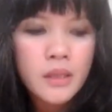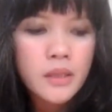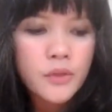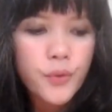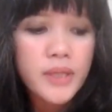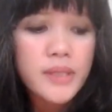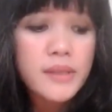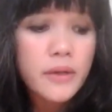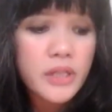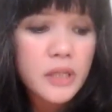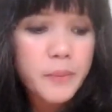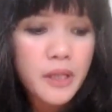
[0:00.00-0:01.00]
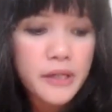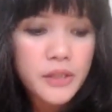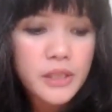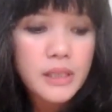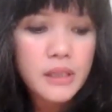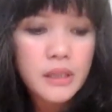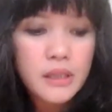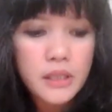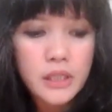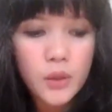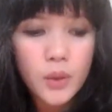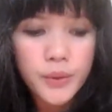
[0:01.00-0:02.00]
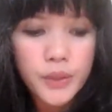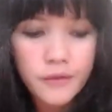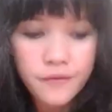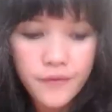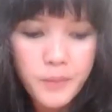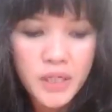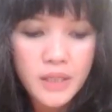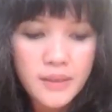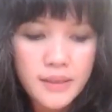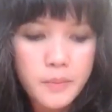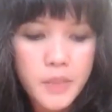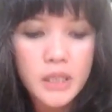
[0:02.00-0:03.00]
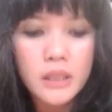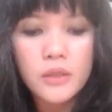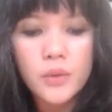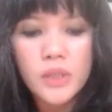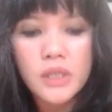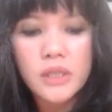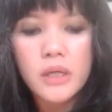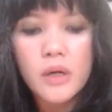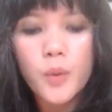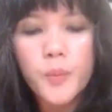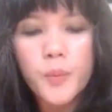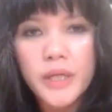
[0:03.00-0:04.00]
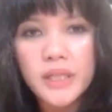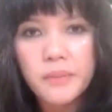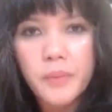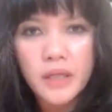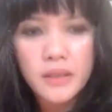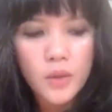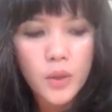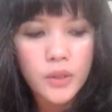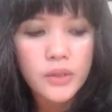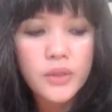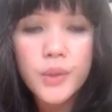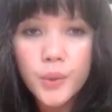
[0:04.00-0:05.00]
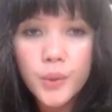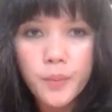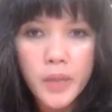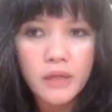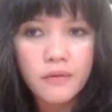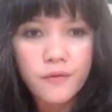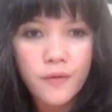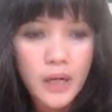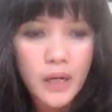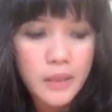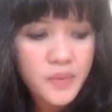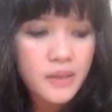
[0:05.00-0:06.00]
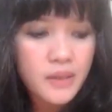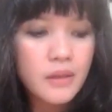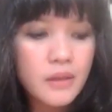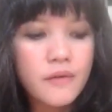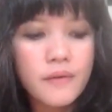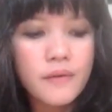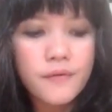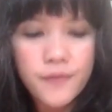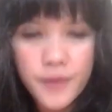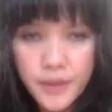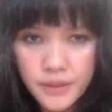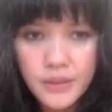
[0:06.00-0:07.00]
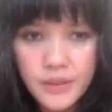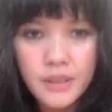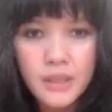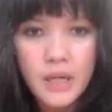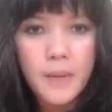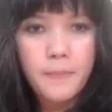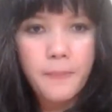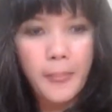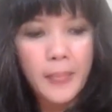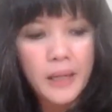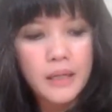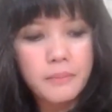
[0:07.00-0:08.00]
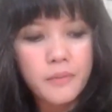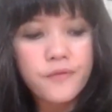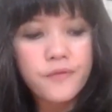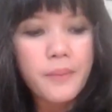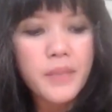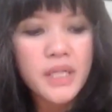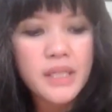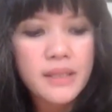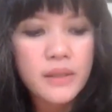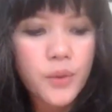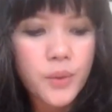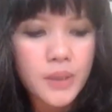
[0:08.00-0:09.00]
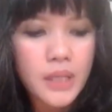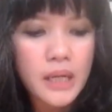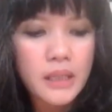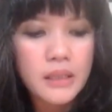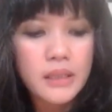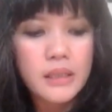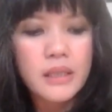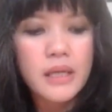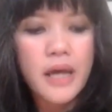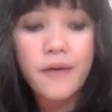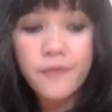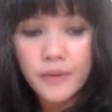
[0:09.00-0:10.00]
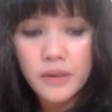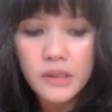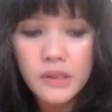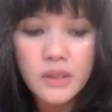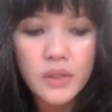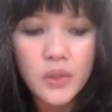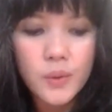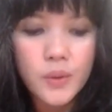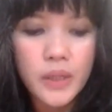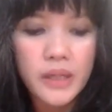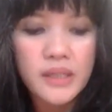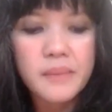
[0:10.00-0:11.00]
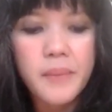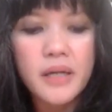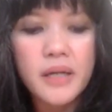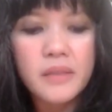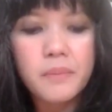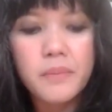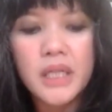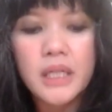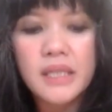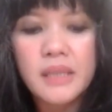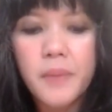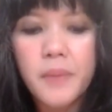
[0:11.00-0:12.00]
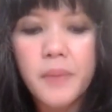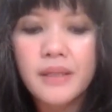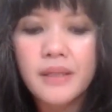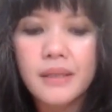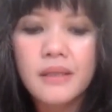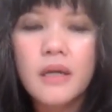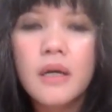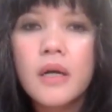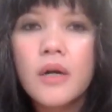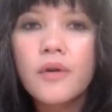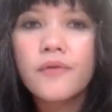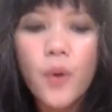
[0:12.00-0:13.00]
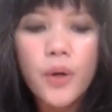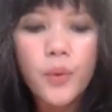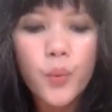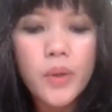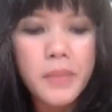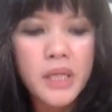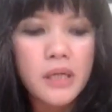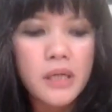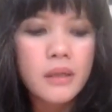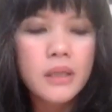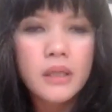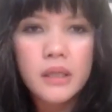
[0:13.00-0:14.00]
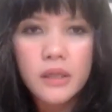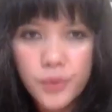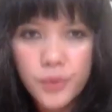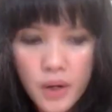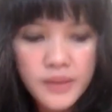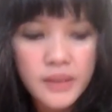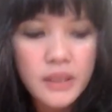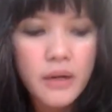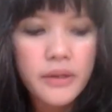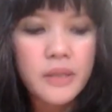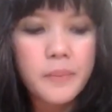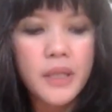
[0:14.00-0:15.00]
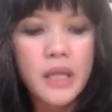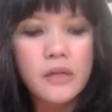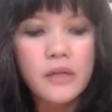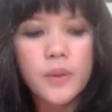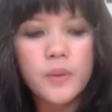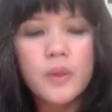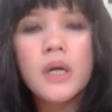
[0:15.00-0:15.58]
Trans-archipelagic decolonial feminism in Indonesia operates based on two main frames. First, feminists create efforts to expand meeting spaces for women across the archipelago